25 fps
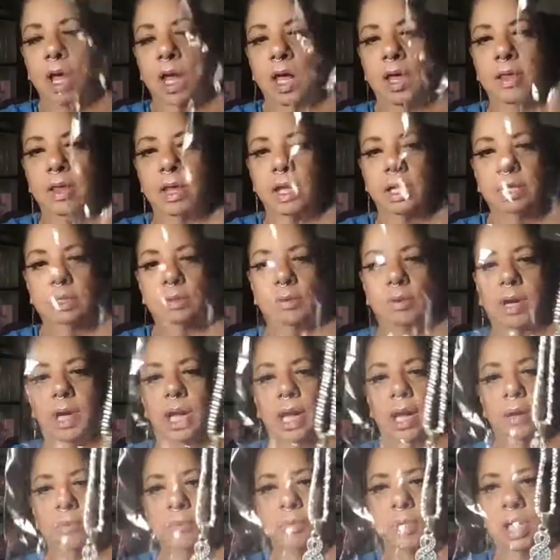And that's why
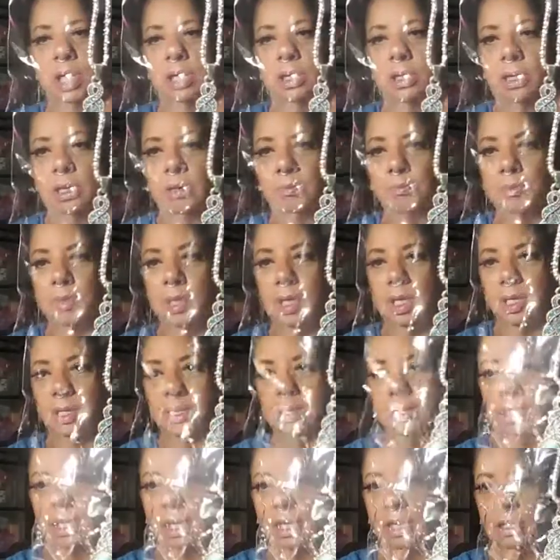I picked up
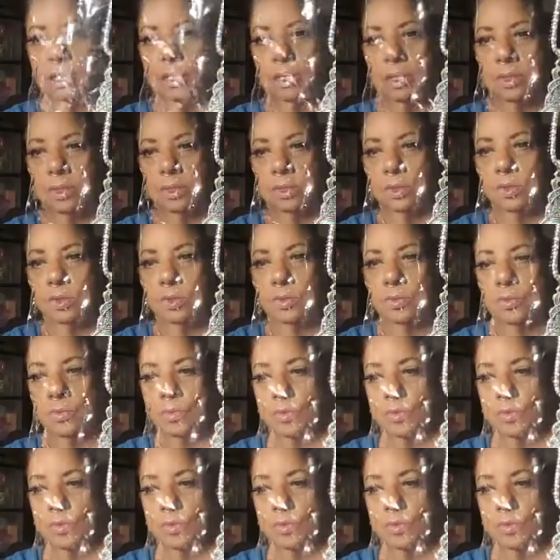this necklace.